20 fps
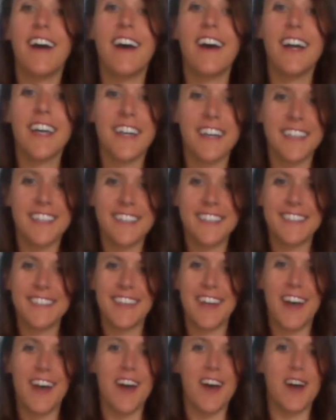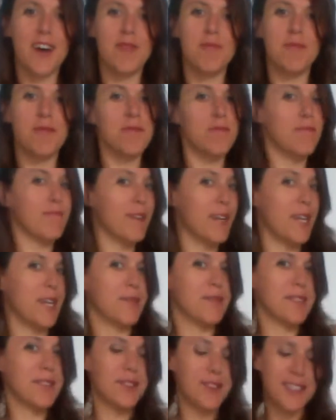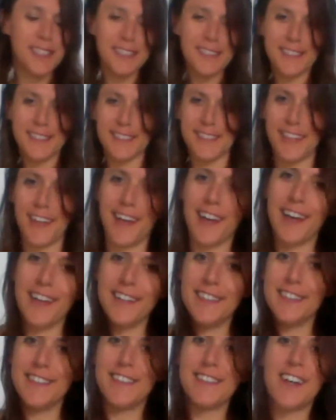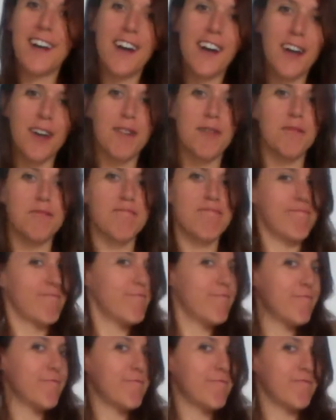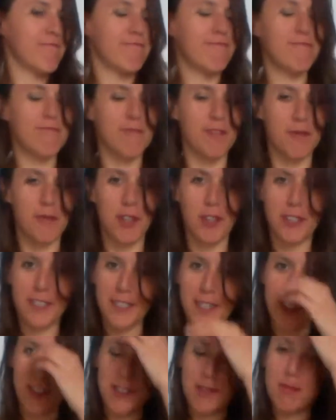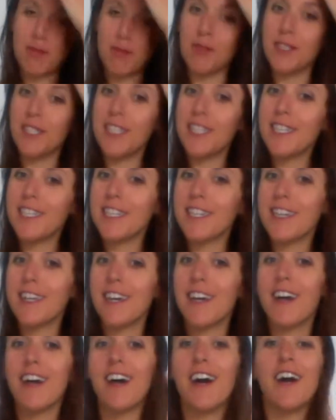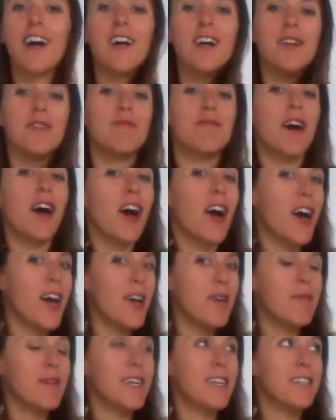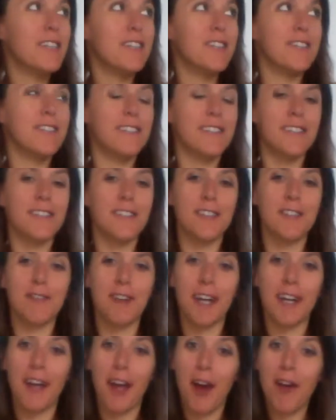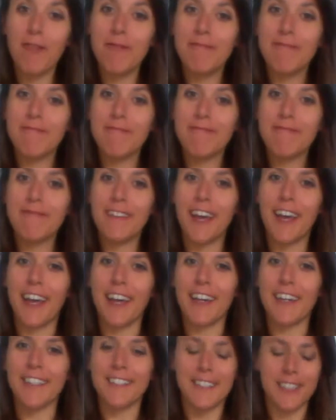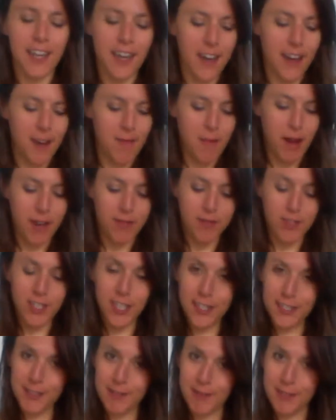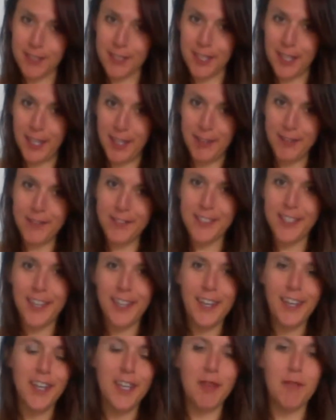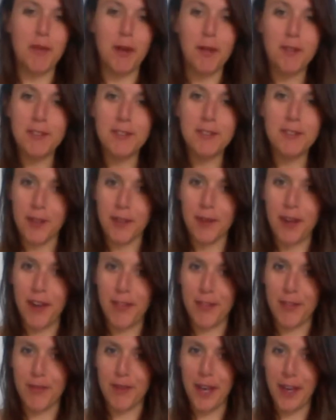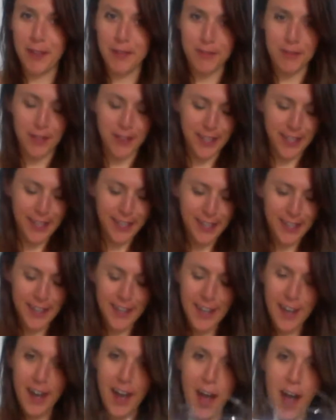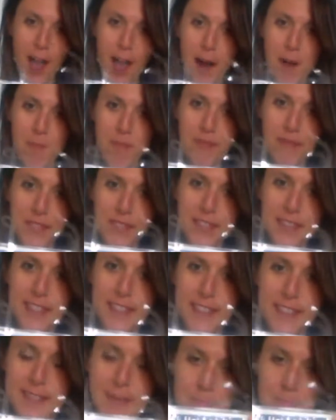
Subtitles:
Hi guys, my name is Chris and I'm from Yarn Designers Boutique. I'm in New Zealand right now and I've just received in the post all the way from California this